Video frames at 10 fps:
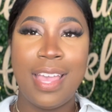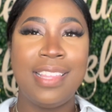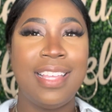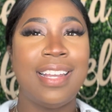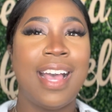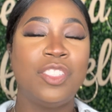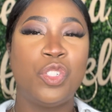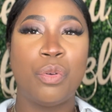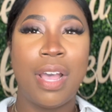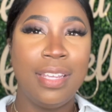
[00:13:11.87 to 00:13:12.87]
and then I
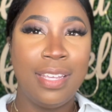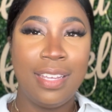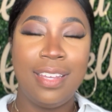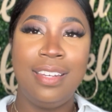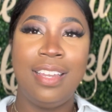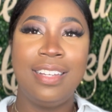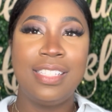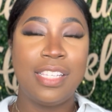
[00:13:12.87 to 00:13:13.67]
try it and